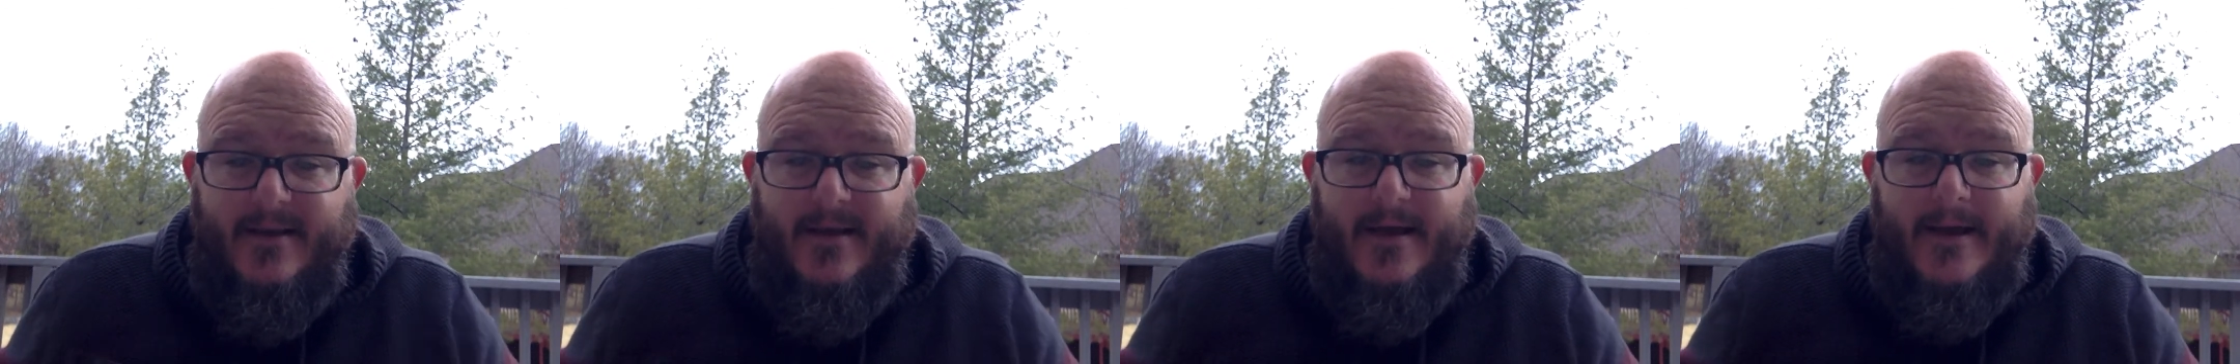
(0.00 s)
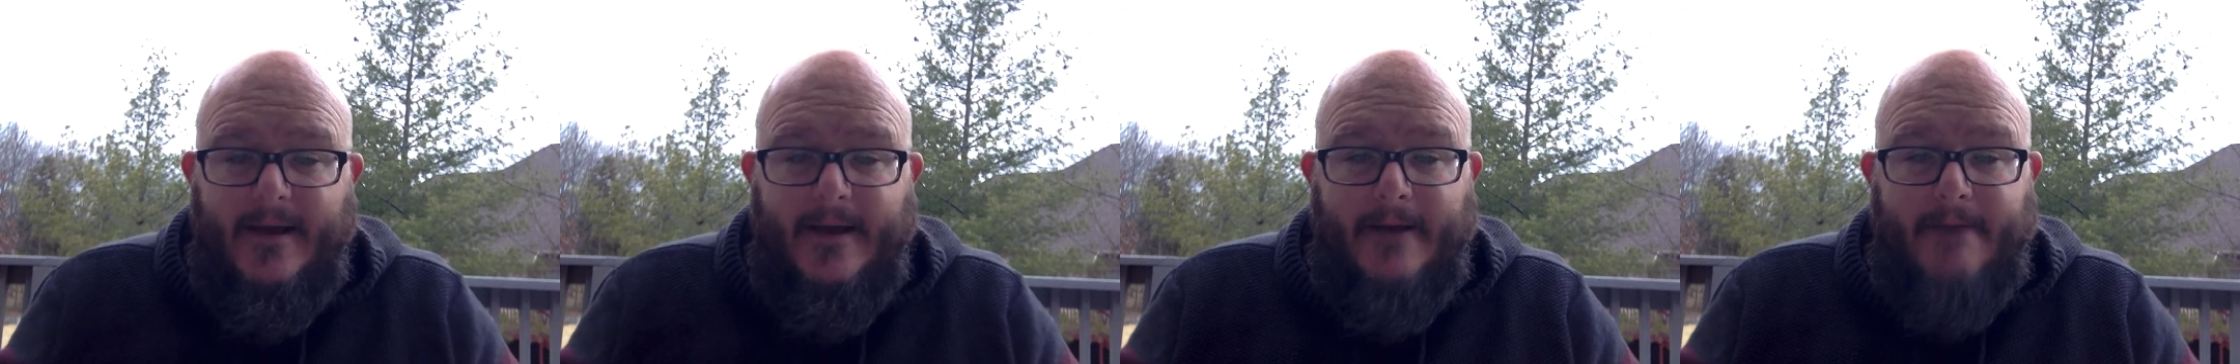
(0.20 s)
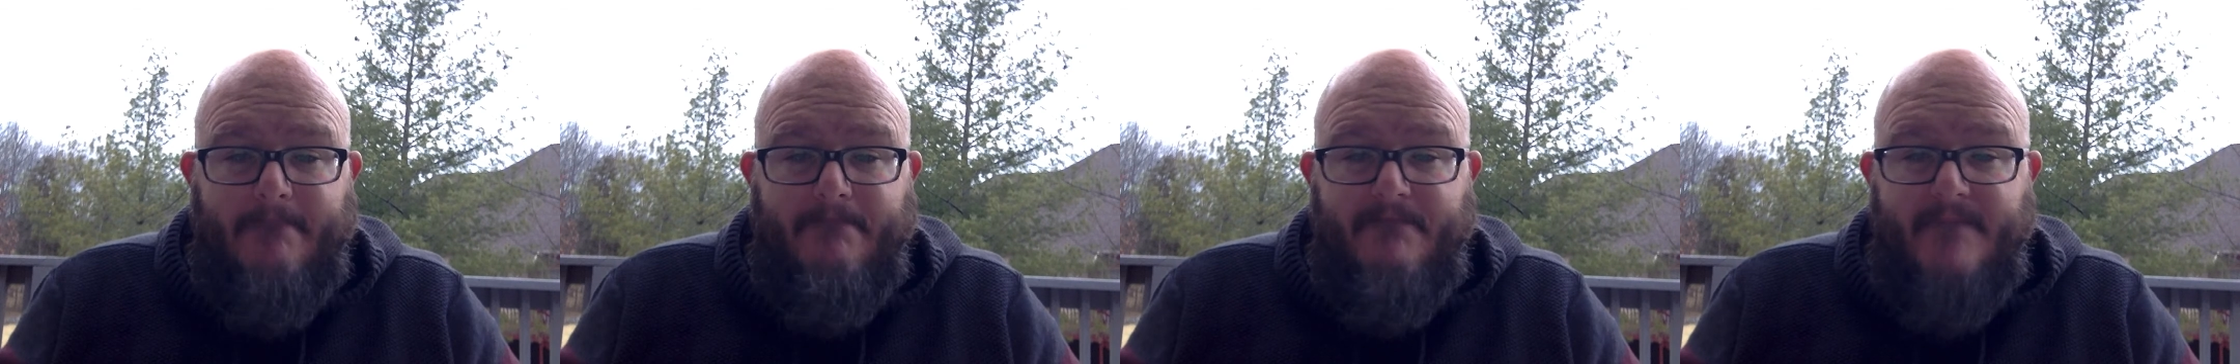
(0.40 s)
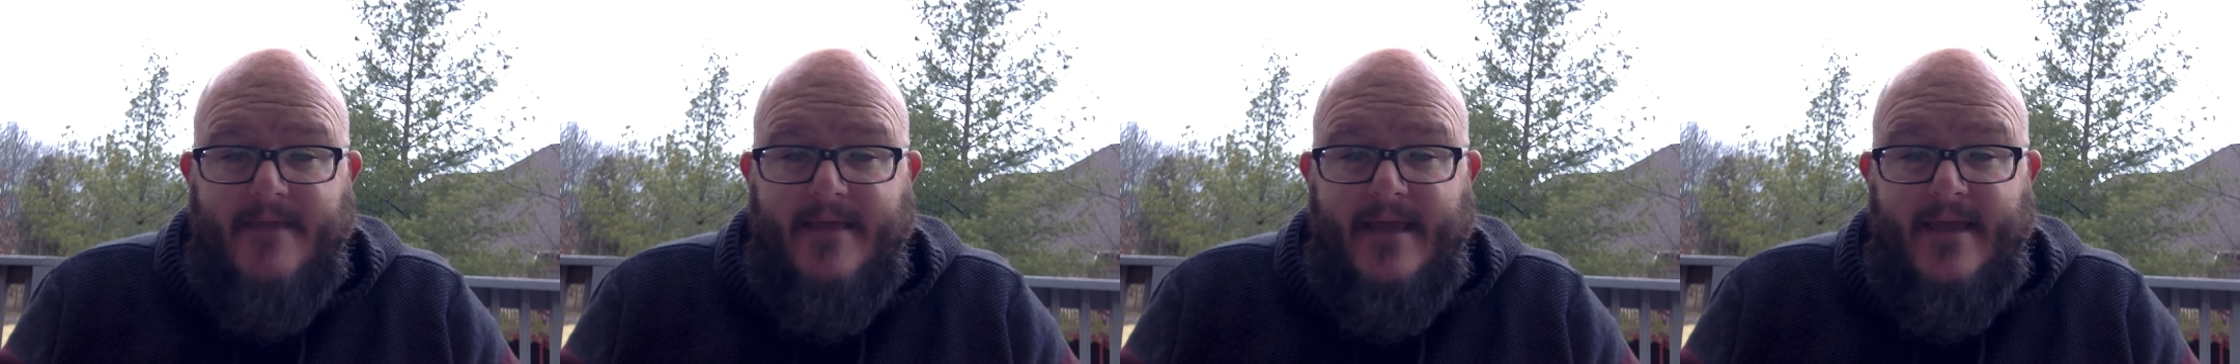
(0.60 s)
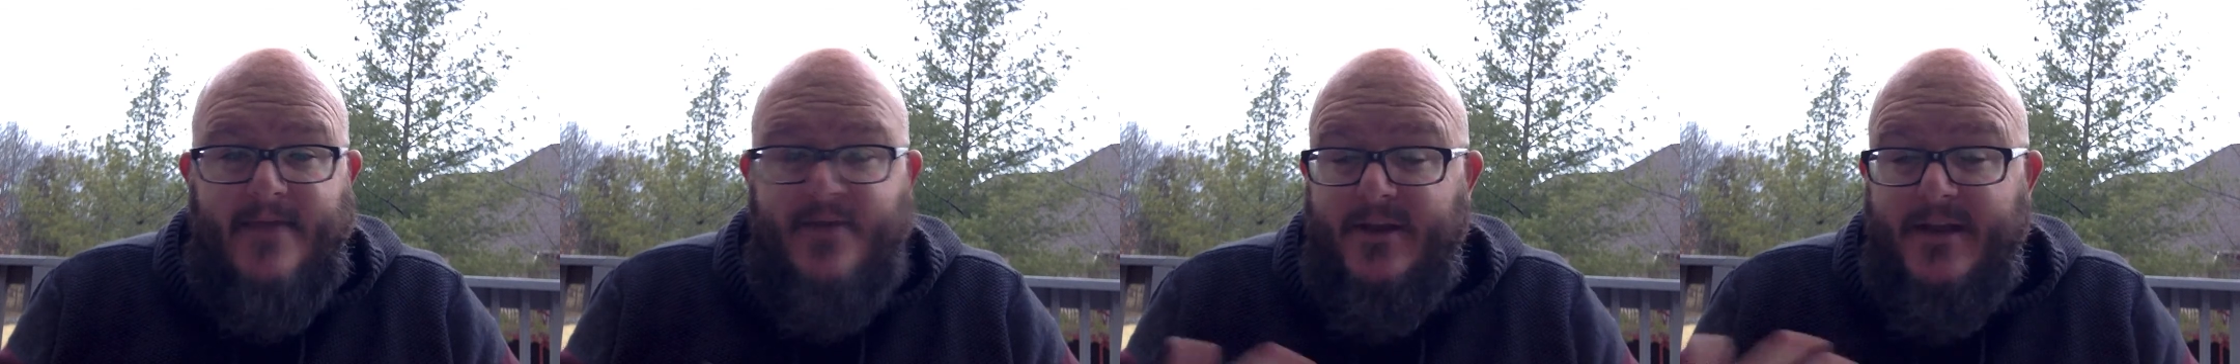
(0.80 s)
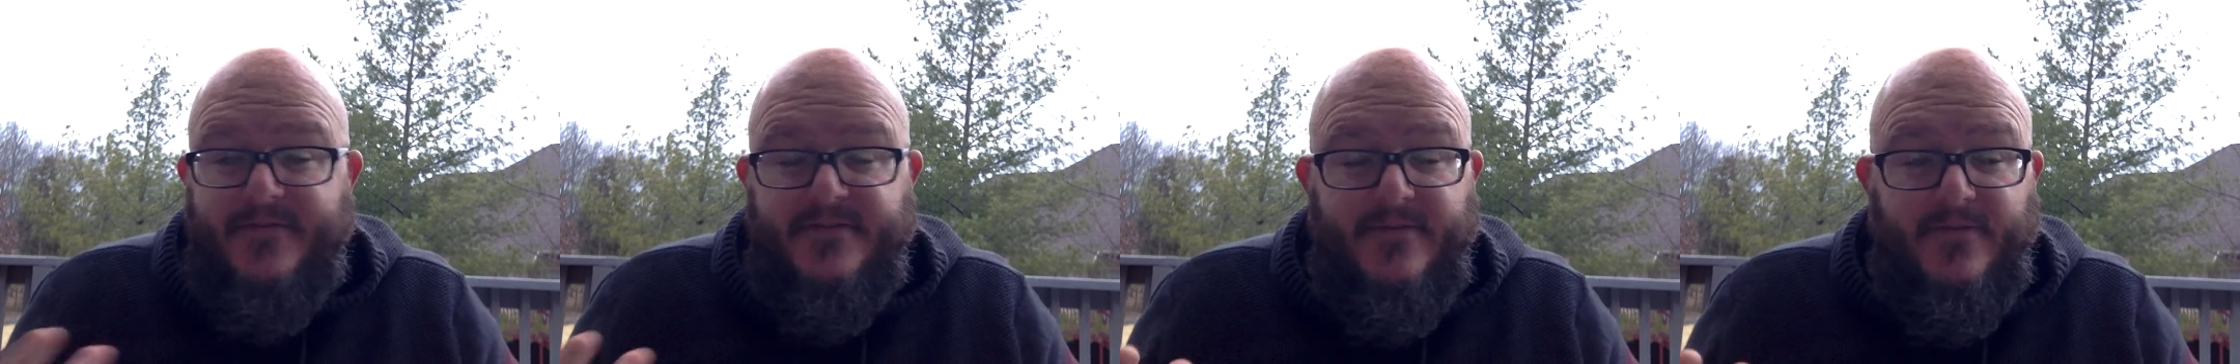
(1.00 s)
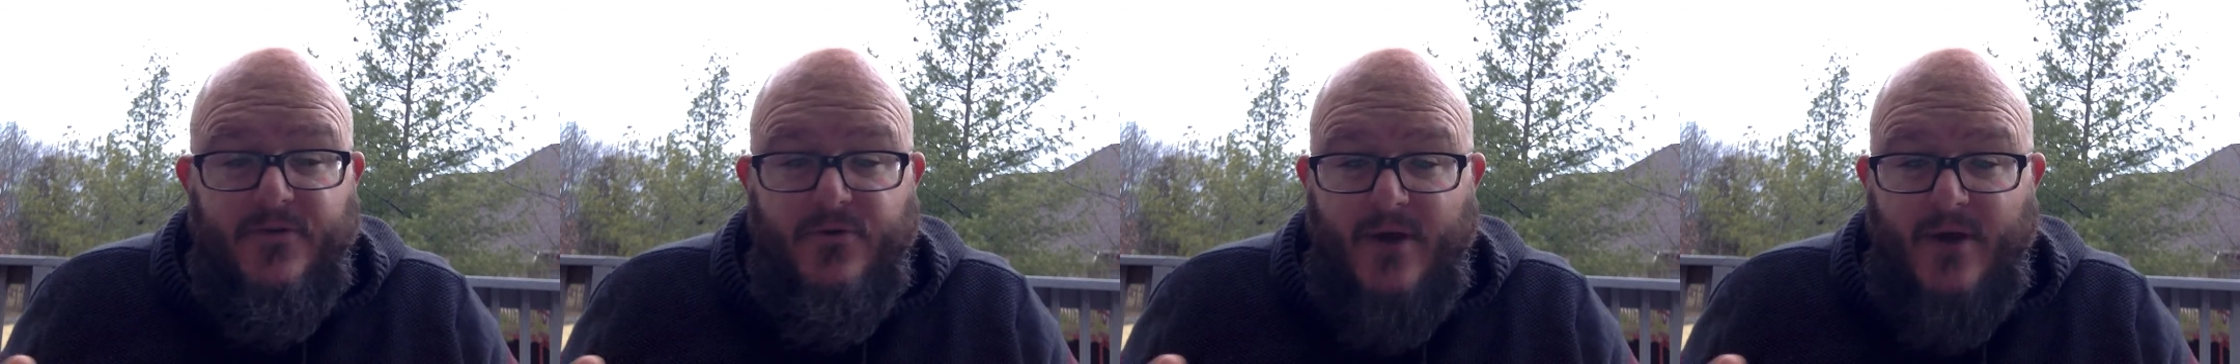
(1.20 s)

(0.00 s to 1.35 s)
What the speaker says: and they're gifts of